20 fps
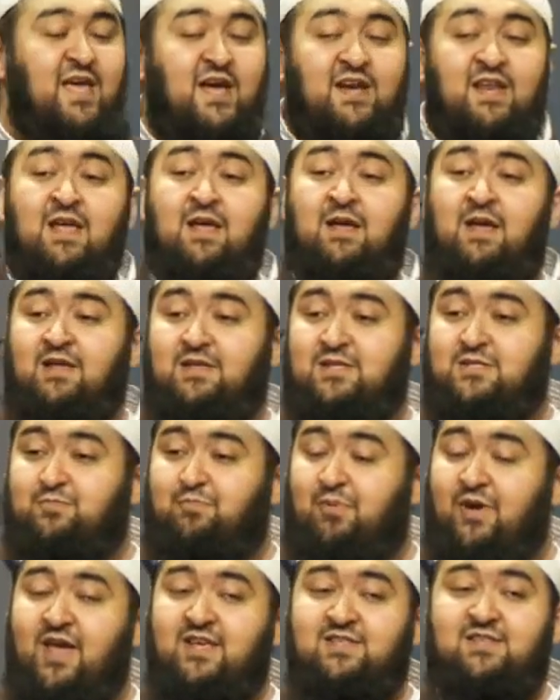that
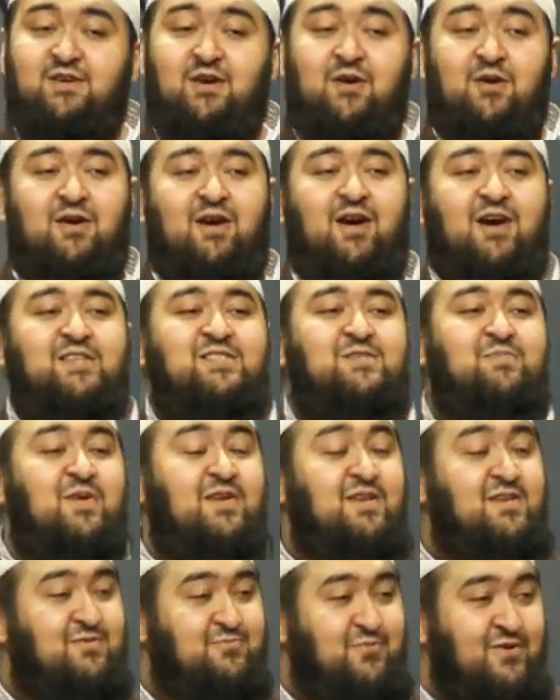sprays her husband